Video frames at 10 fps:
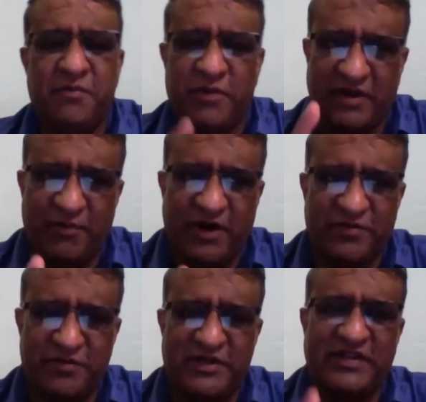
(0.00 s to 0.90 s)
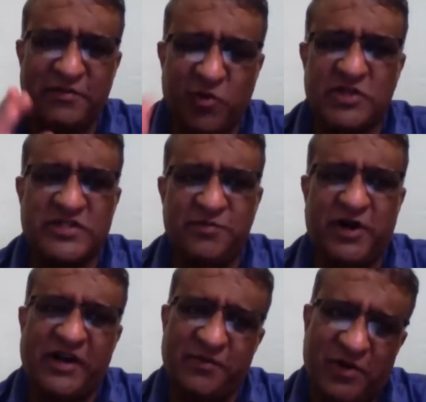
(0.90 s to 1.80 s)
But apart from that, the most
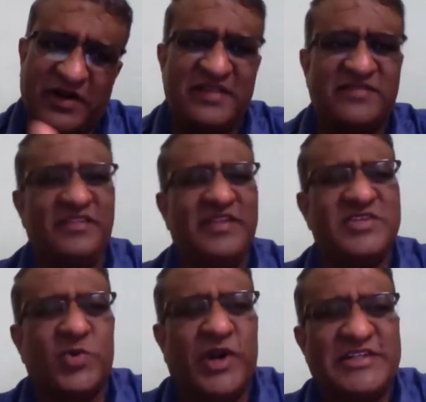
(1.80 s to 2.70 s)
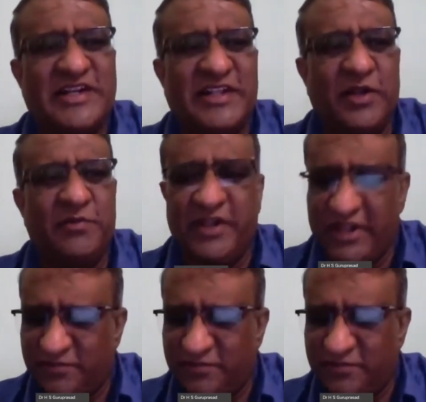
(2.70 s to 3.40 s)
important part is the students and the alumni.